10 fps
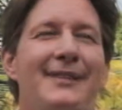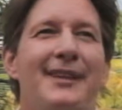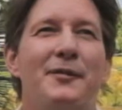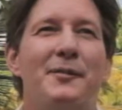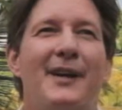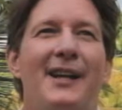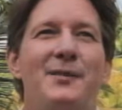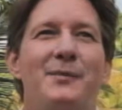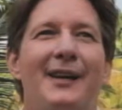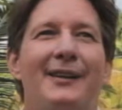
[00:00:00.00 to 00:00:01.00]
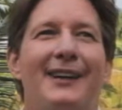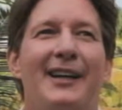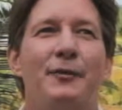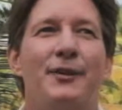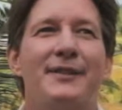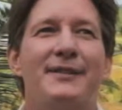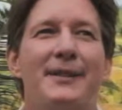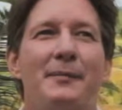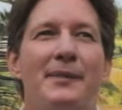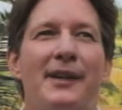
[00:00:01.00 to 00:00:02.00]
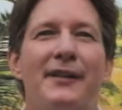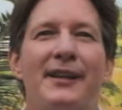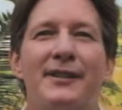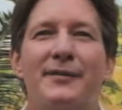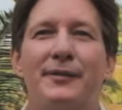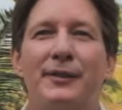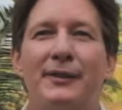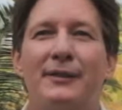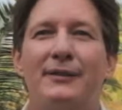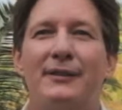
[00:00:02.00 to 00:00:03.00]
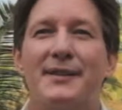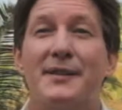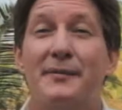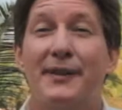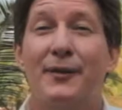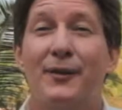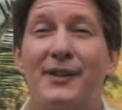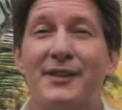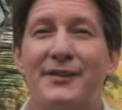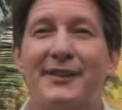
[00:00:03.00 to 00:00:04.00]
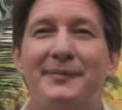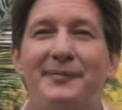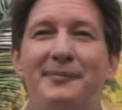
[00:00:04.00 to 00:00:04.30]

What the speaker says: It reminds me, I wrote some lyrics for a symphony orchestra,